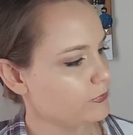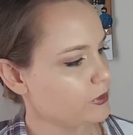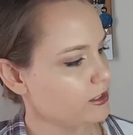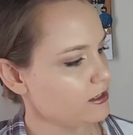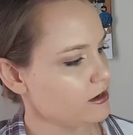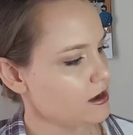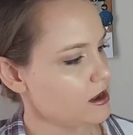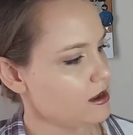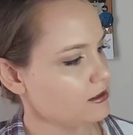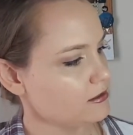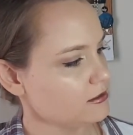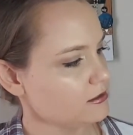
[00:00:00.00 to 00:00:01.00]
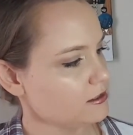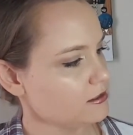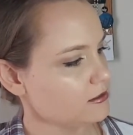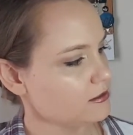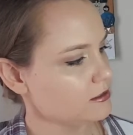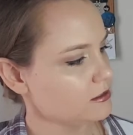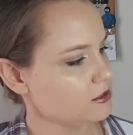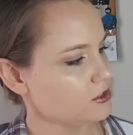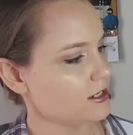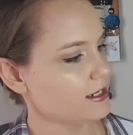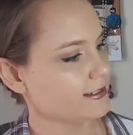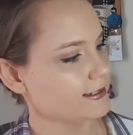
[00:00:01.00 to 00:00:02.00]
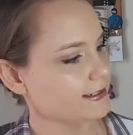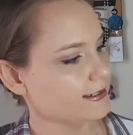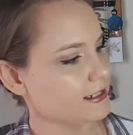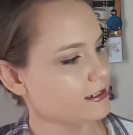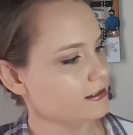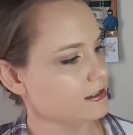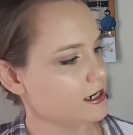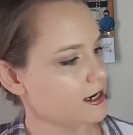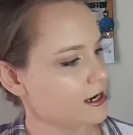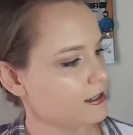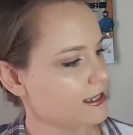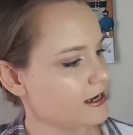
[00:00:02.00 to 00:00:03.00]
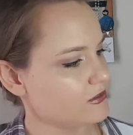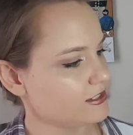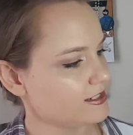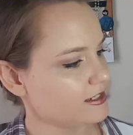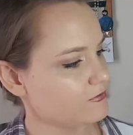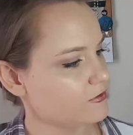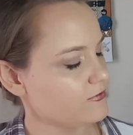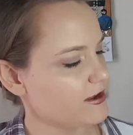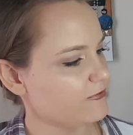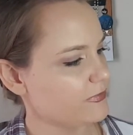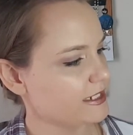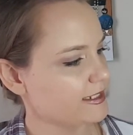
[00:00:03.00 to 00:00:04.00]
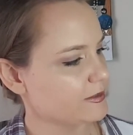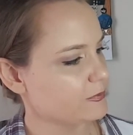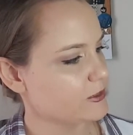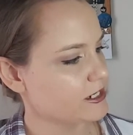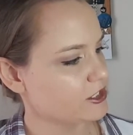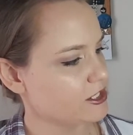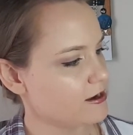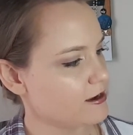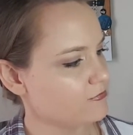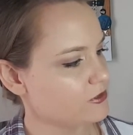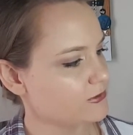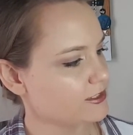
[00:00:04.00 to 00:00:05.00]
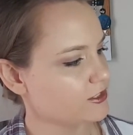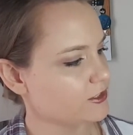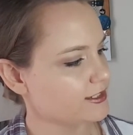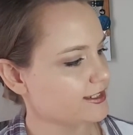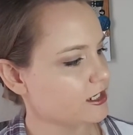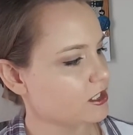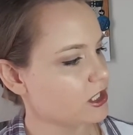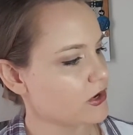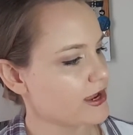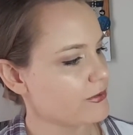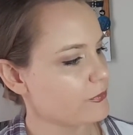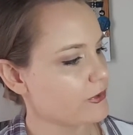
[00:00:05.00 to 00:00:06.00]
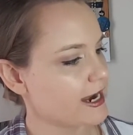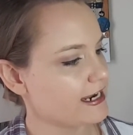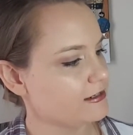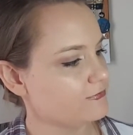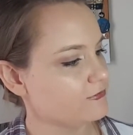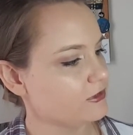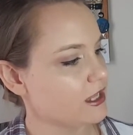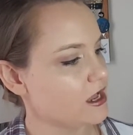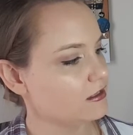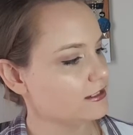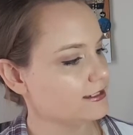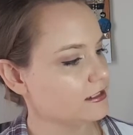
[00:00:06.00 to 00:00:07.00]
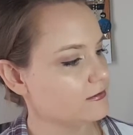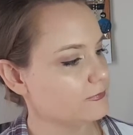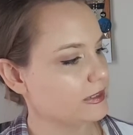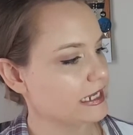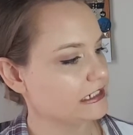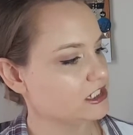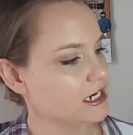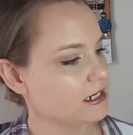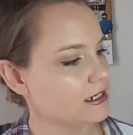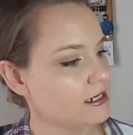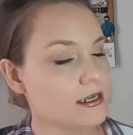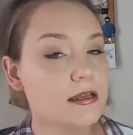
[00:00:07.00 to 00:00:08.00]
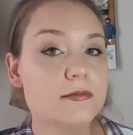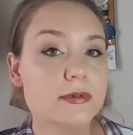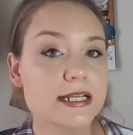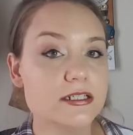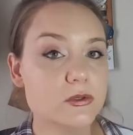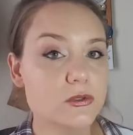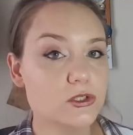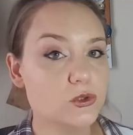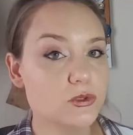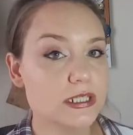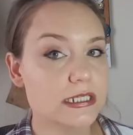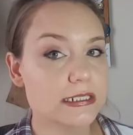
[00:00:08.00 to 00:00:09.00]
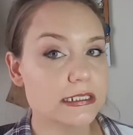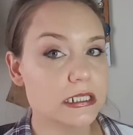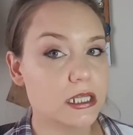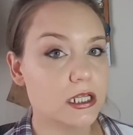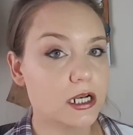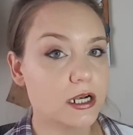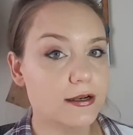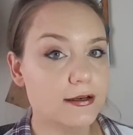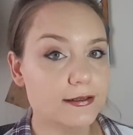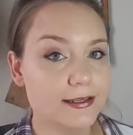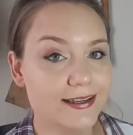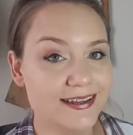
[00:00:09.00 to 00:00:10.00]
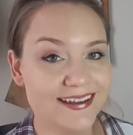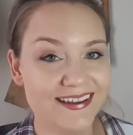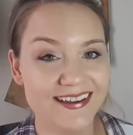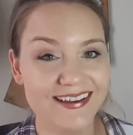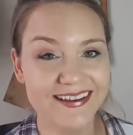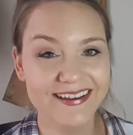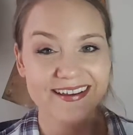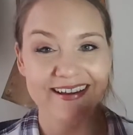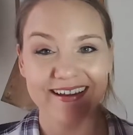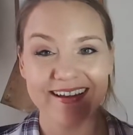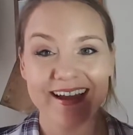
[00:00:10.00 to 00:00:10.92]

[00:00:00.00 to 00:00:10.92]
put it on your concealer, allow it to sit for 5 minutes and brush it off. The result is a glowing, bright, and flawless complexion. I don't use concealer. Well,